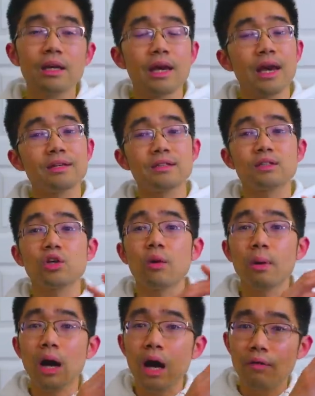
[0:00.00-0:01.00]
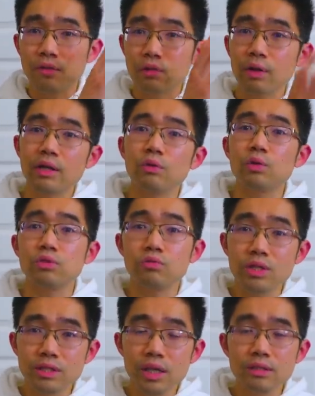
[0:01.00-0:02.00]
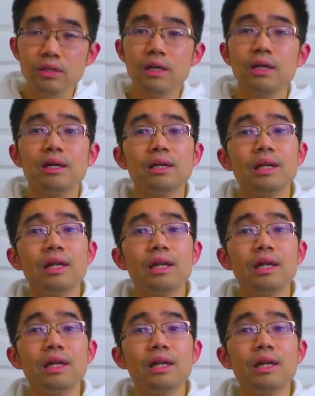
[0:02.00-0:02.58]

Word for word: as the top half of the racket was recessed. The